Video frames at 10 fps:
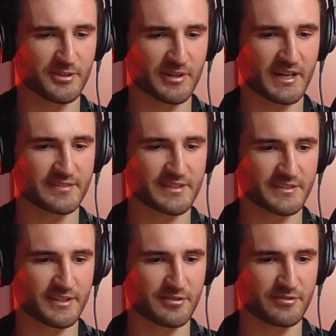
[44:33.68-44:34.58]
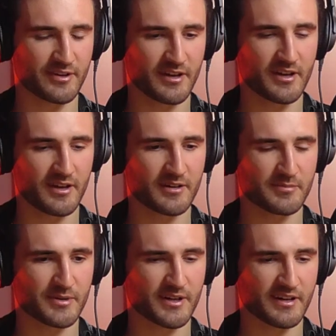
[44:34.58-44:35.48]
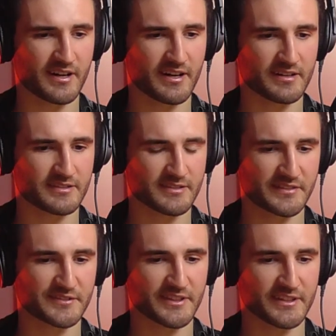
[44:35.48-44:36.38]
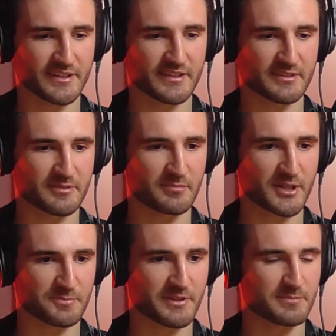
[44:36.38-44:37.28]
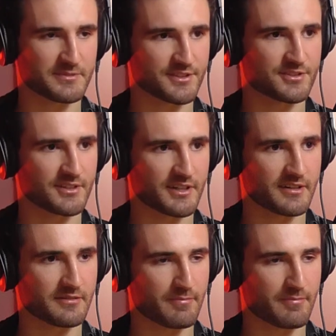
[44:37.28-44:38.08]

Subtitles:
to look after yourself. But definitely in a much better position now.